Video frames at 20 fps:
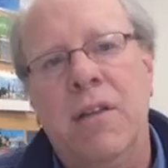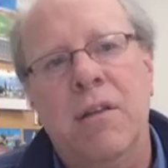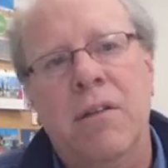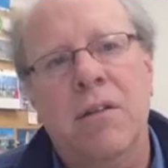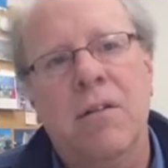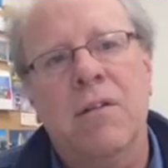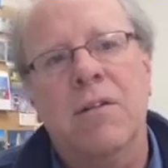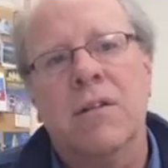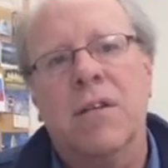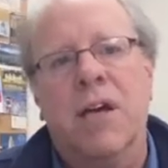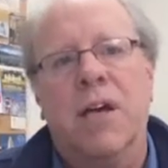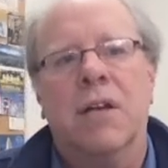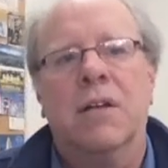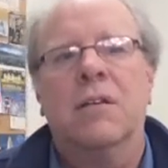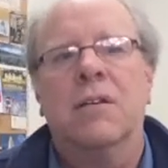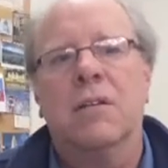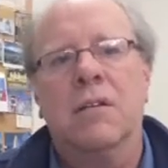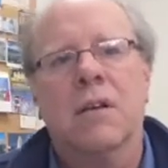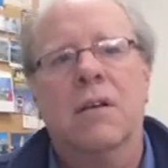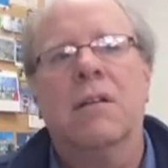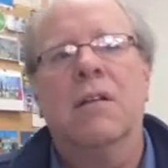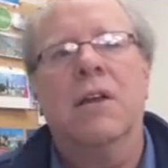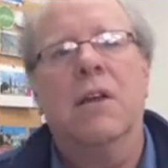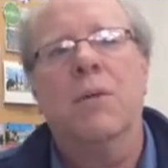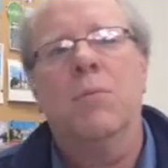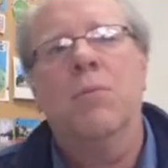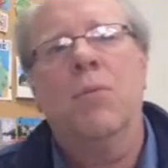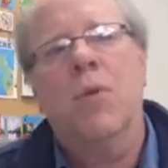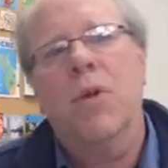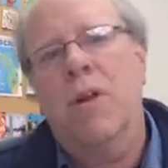then you're entitled to
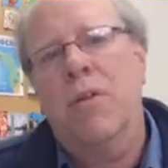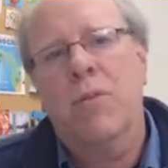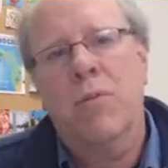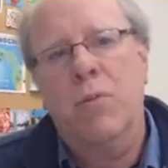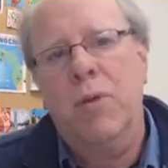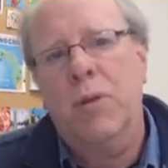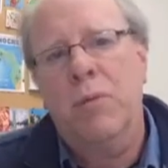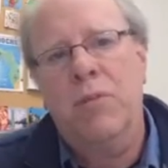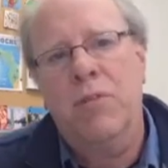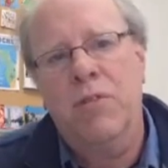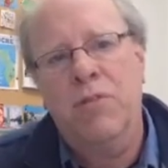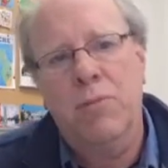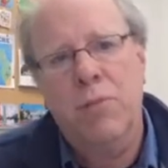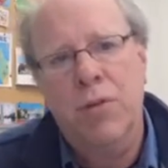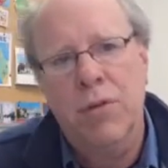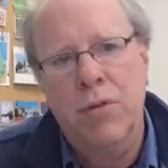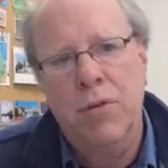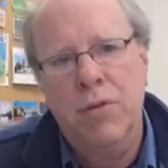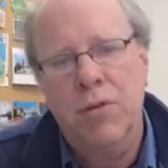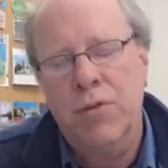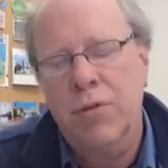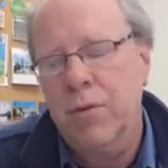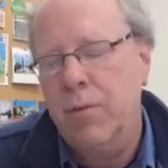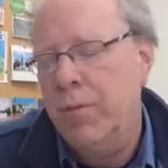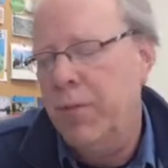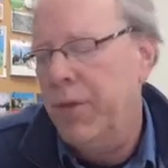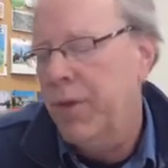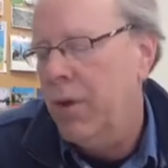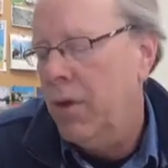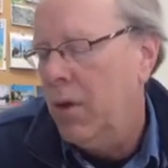claim what other people have produced.
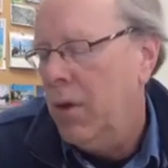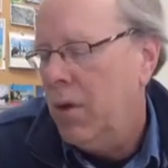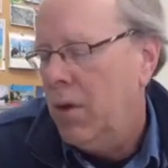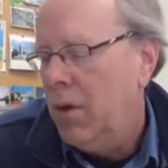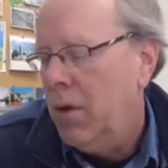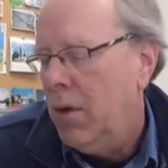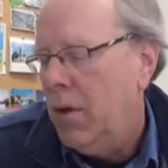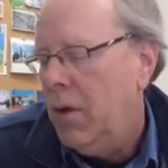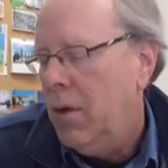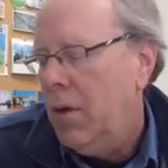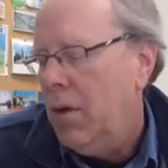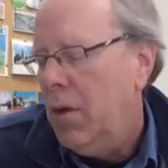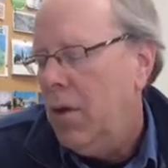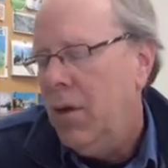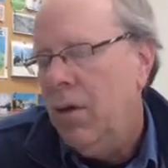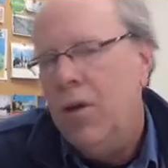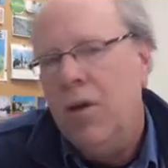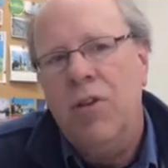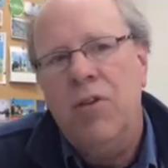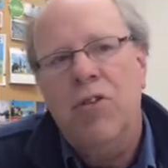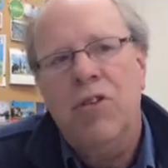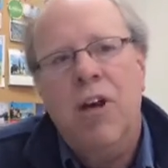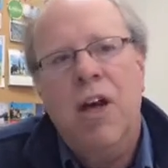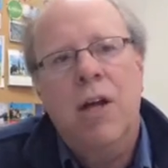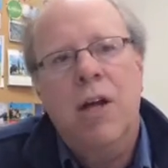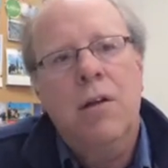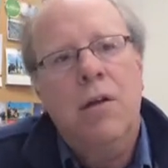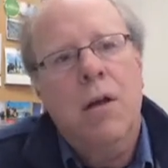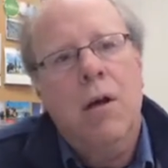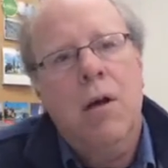And
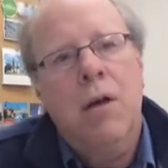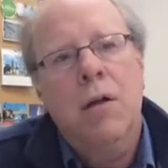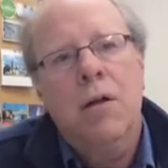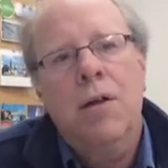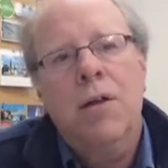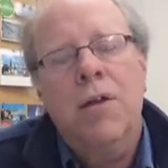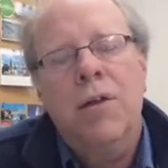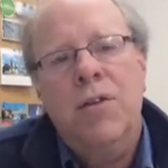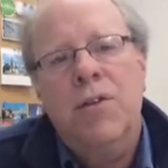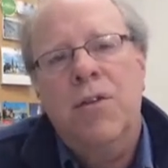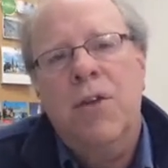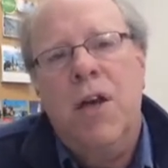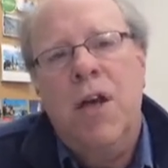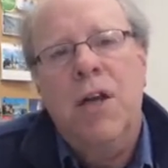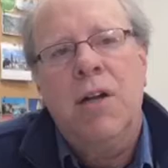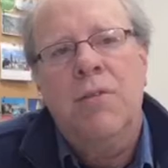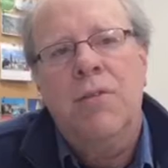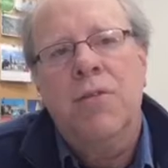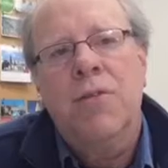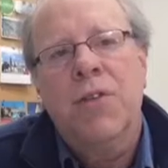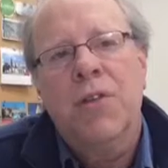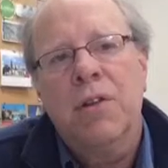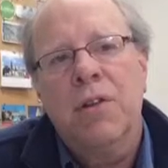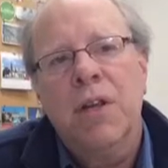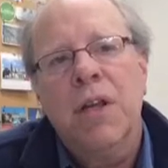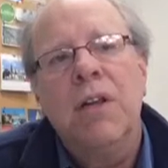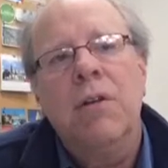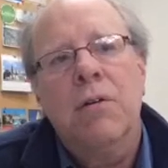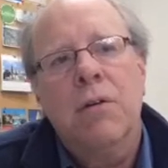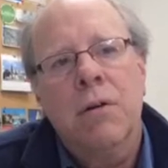John Galt is kind of the
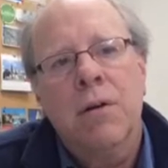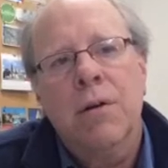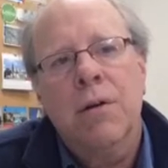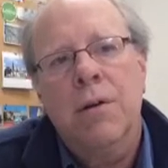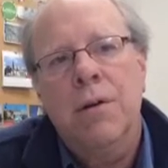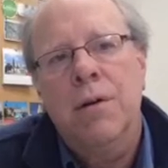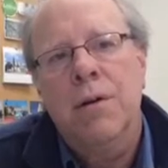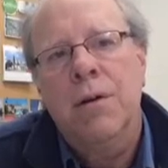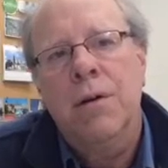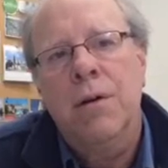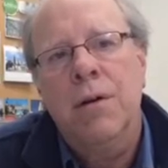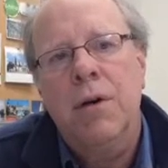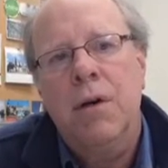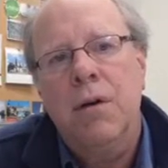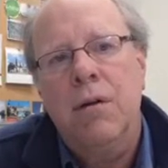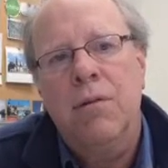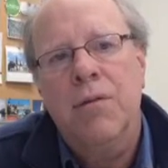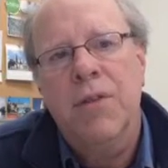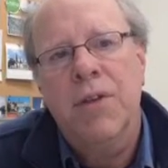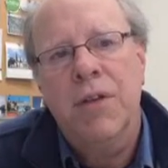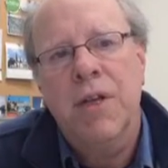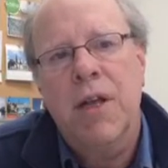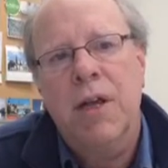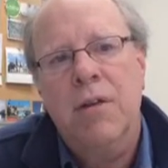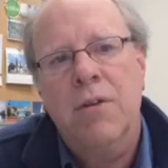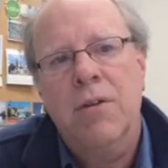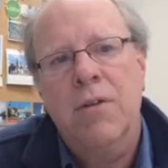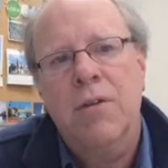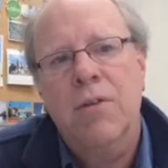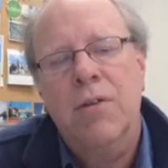leader of the
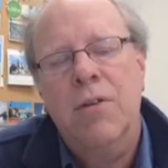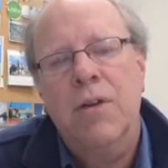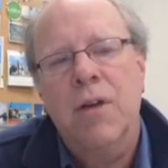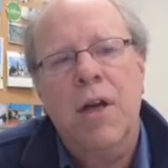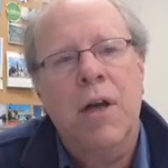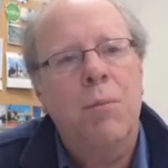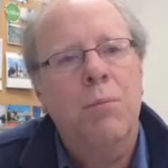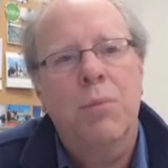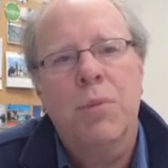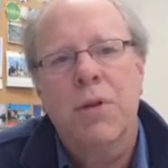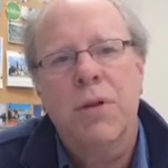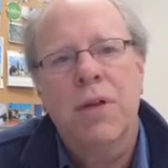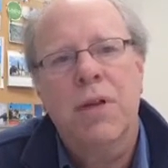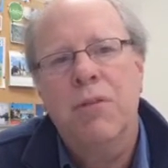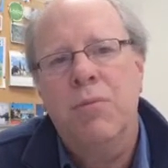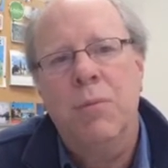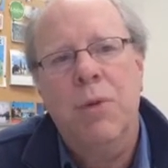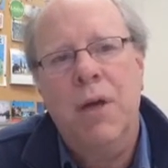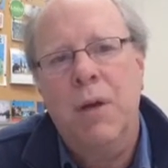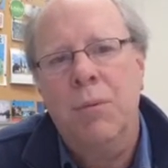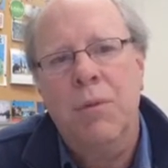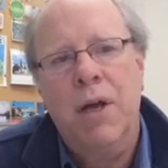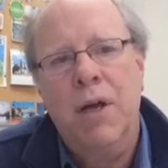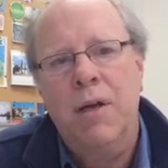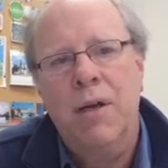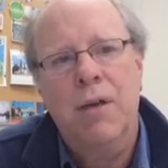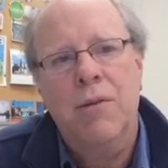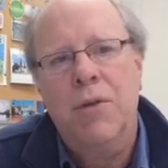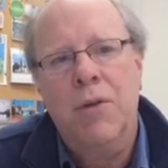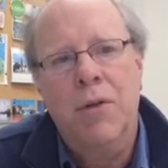takers. Believe me, I'm
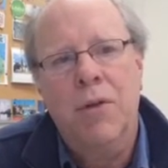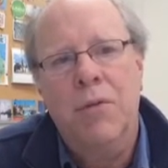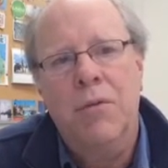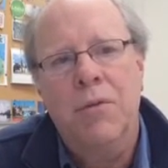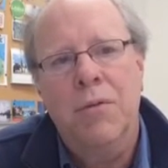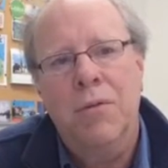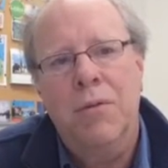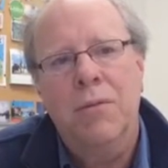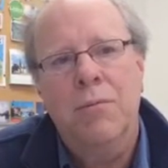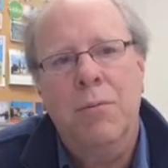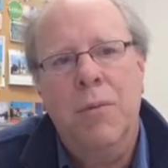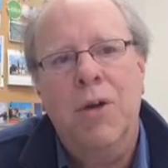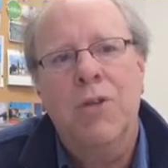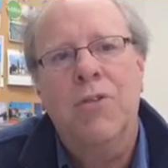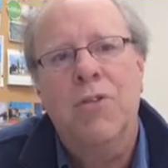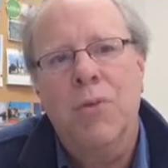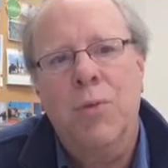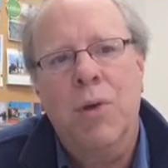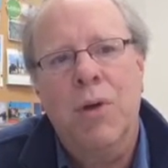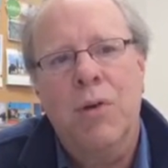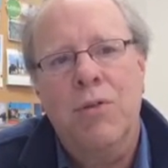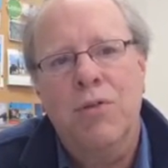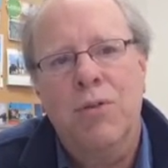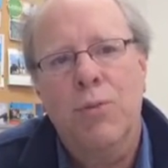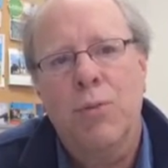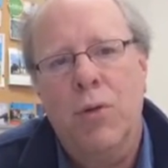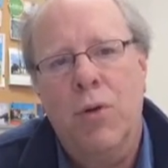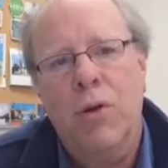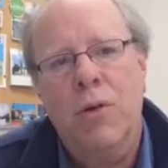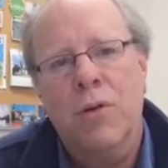not giving you much in the way of
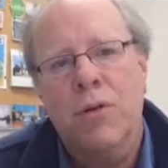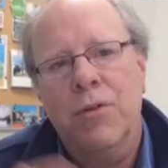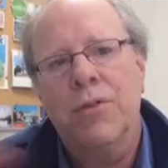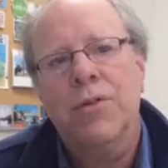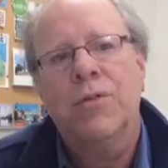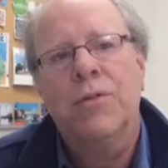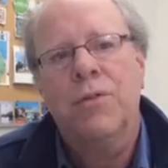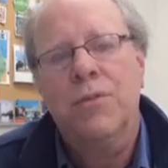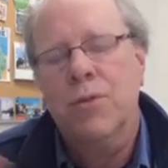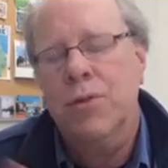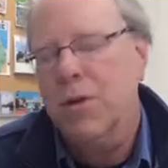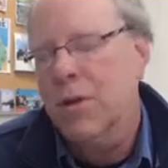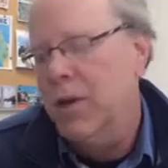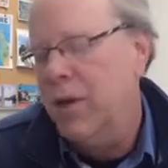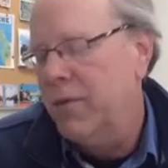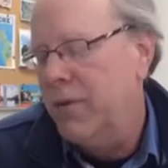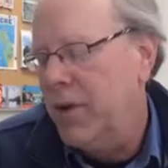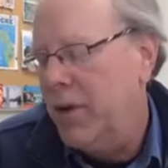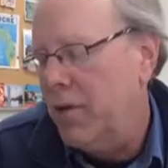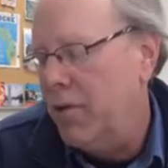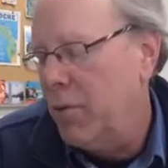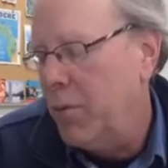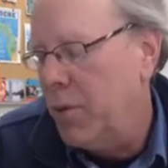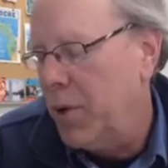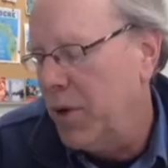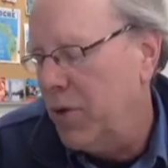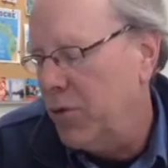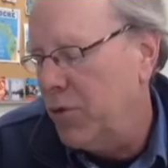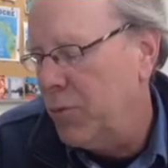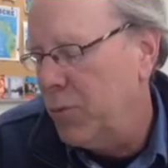spoilers for an
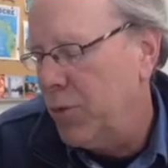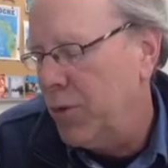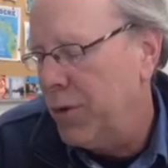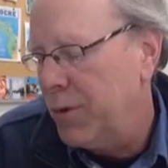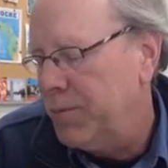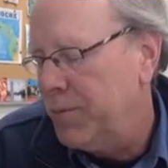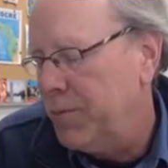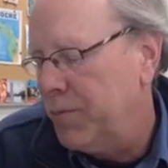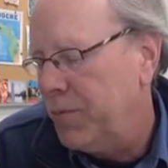1,100-page book.